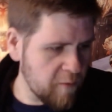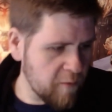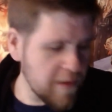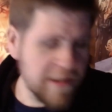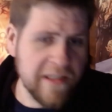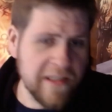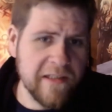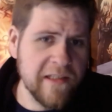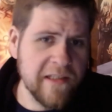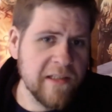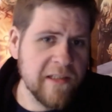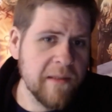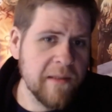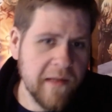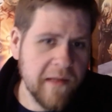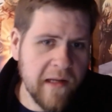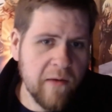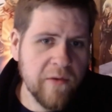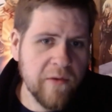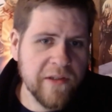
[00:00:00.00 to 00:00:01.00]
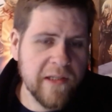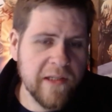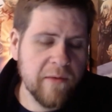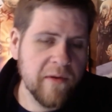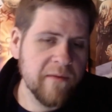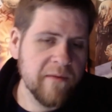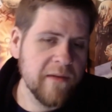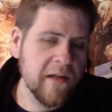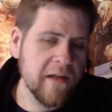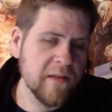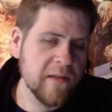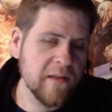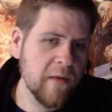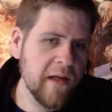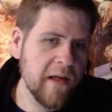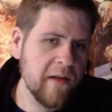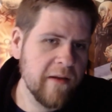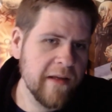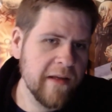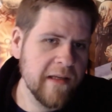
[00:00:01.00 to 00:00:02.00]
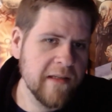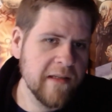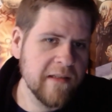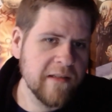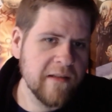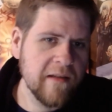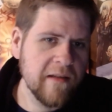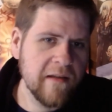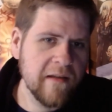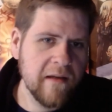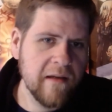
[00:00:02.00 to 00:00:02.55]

which is something I wish they would have done as well, is